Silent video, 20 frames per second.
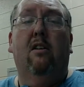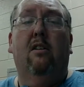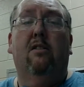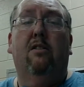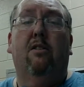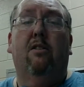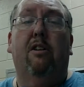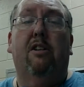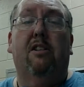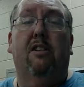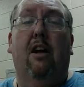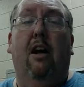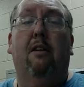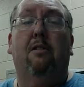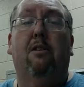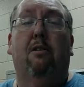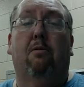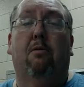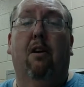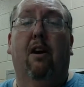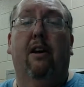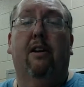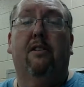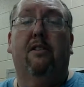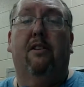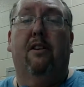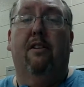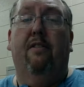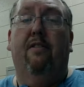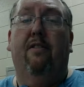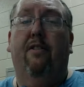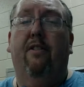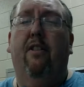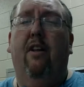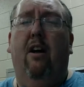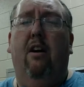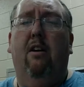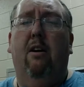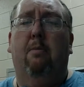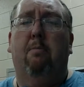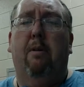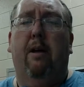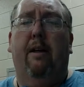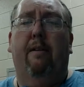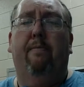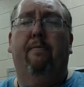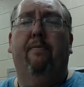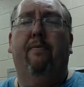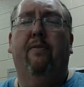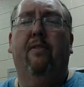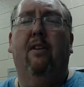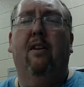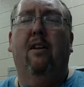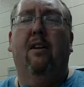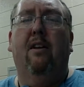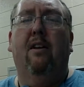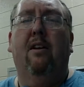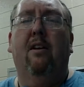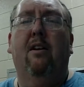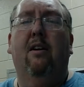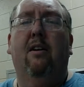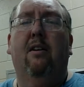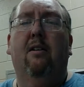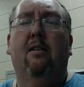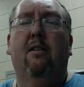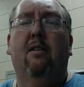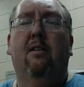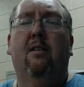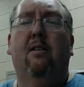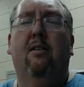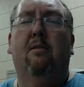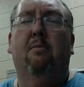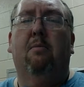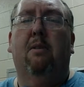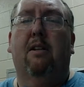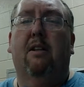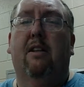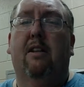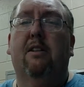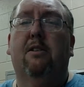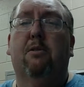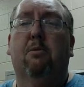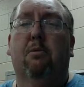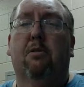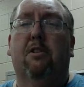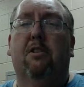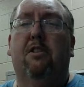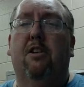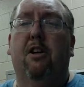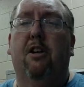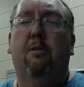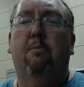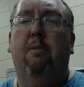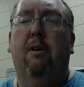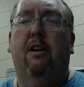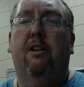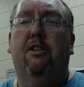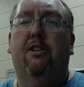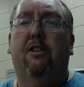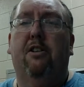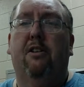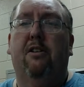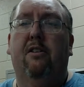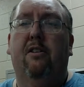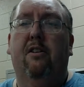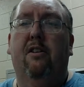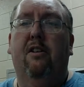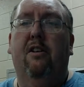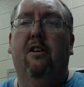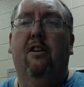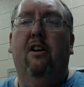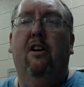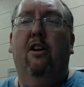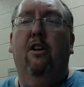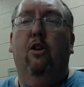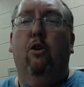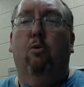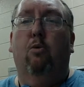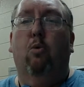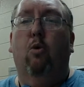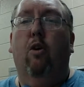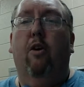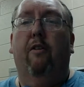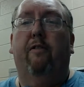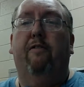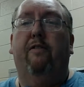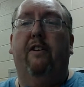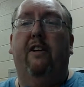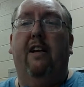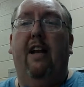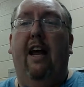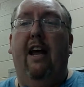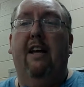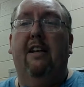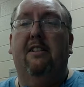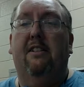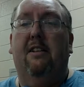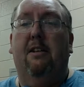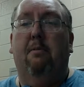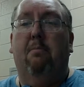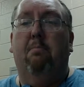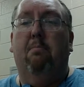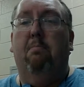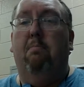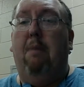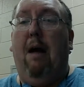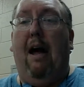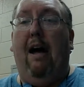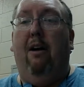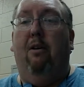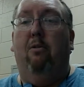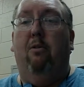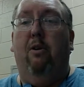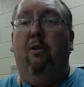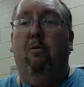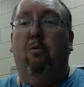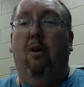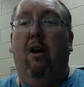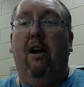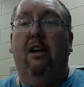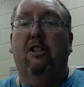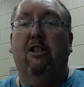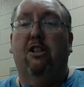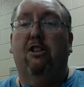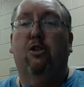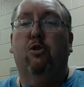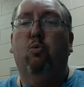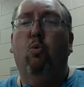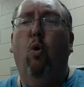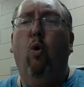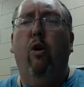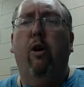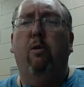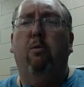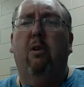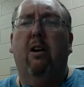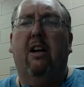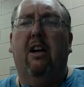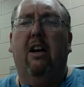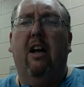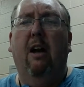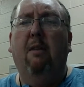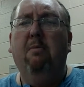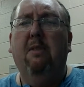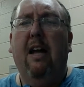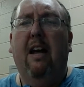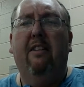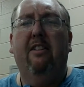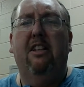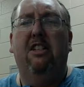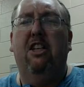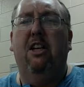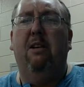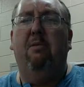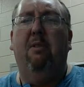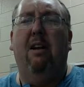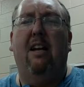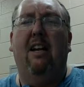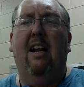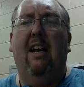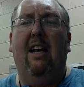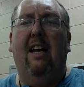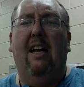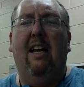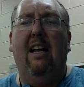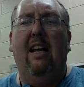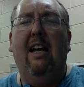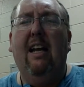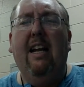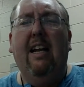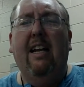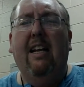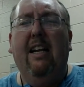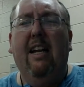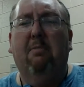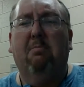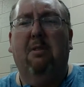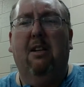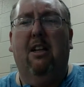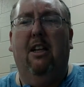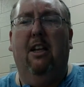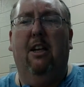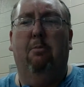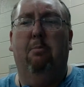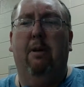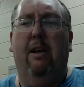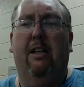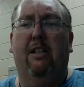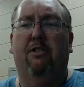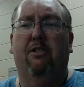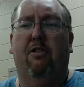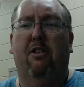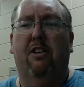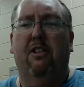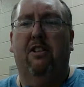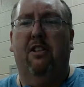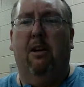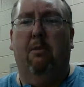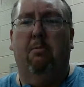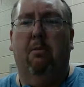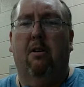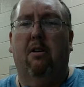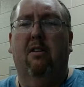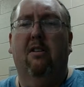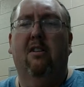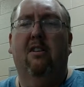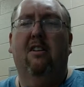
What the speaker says: So he stopped to rest and thought a bit. But this was too much. The wolf danced about with rage and swore he would come down the chimney and eat up the little pigs for his supper.